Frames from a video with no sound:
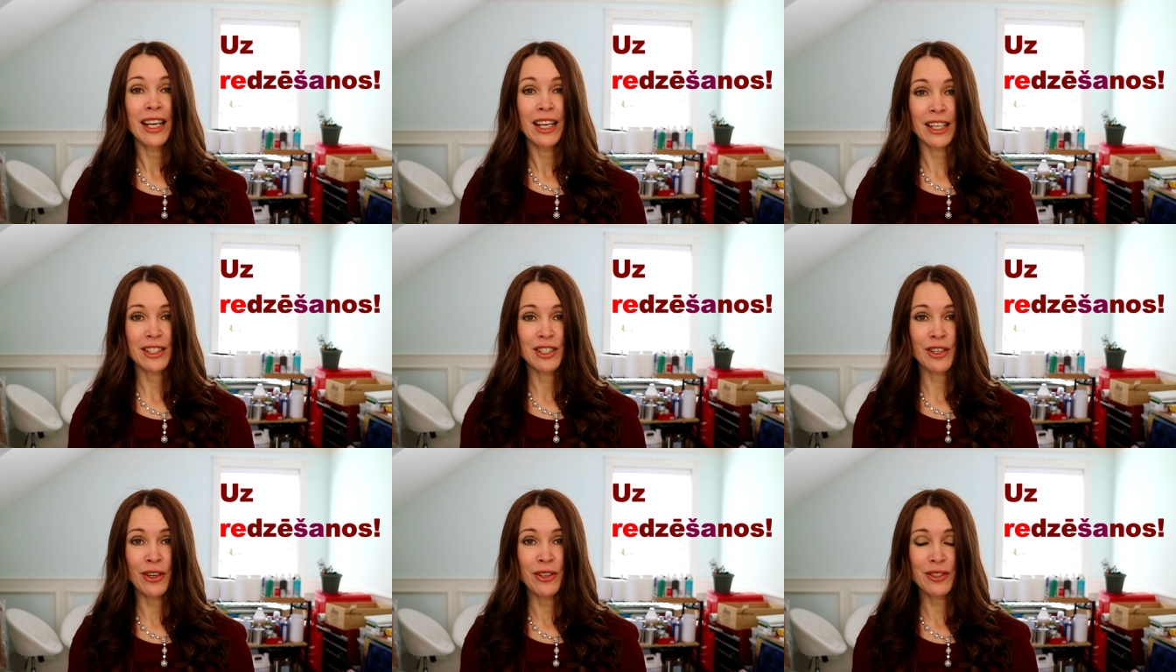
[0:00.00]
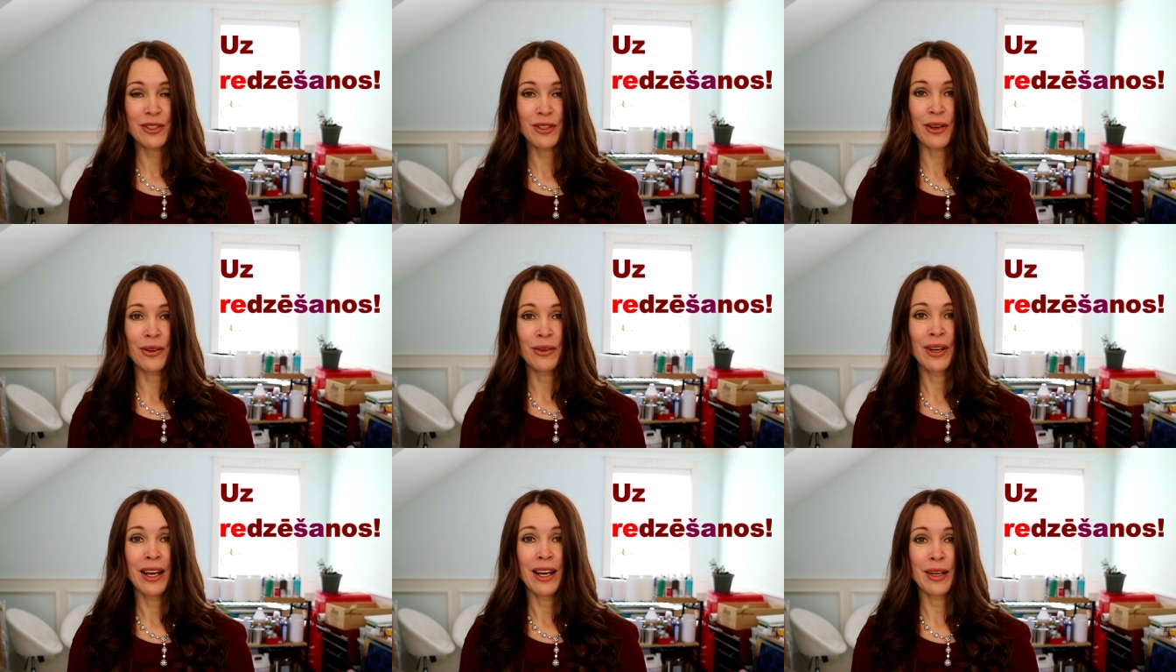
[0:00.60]
It's
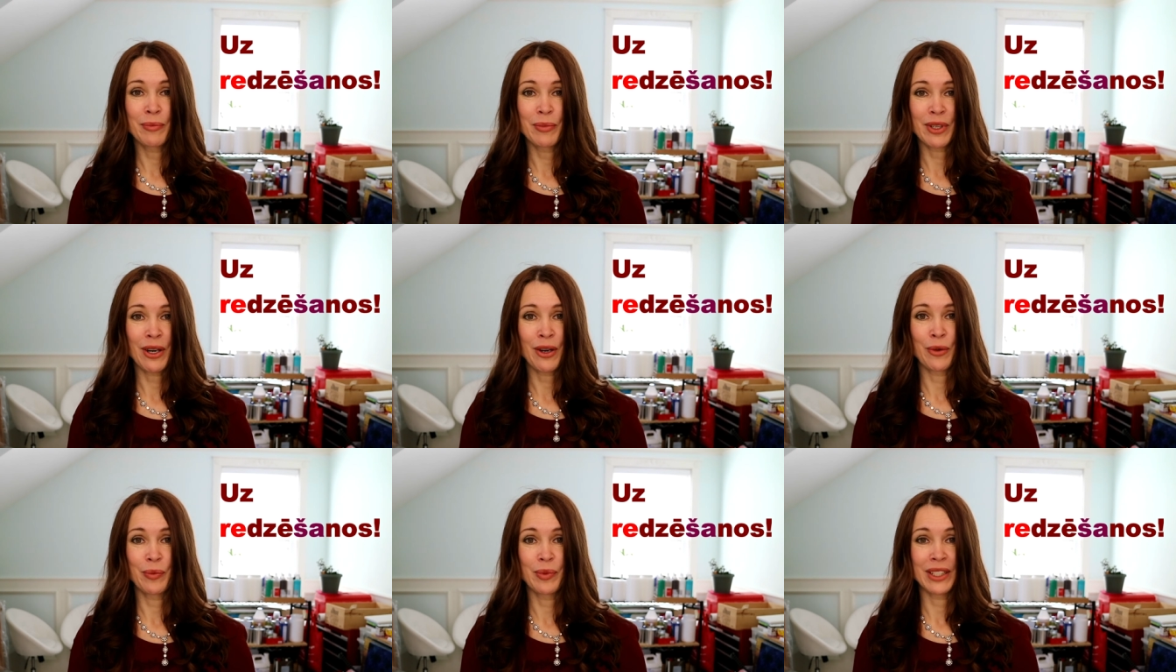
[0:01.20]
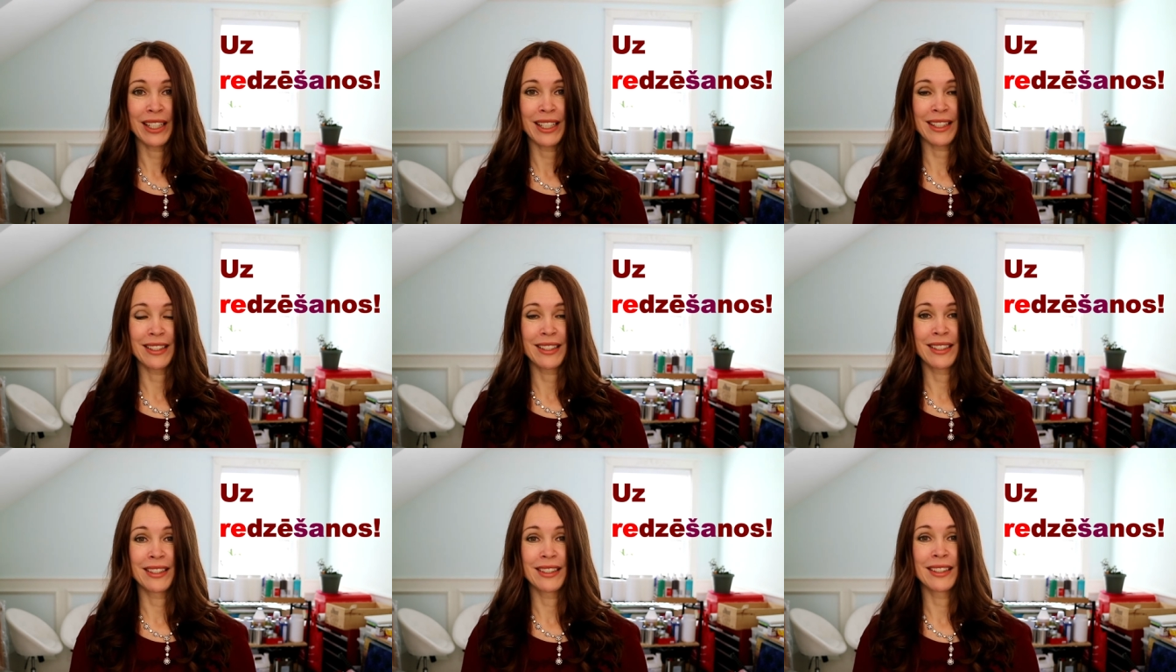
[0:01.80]
also appropriate.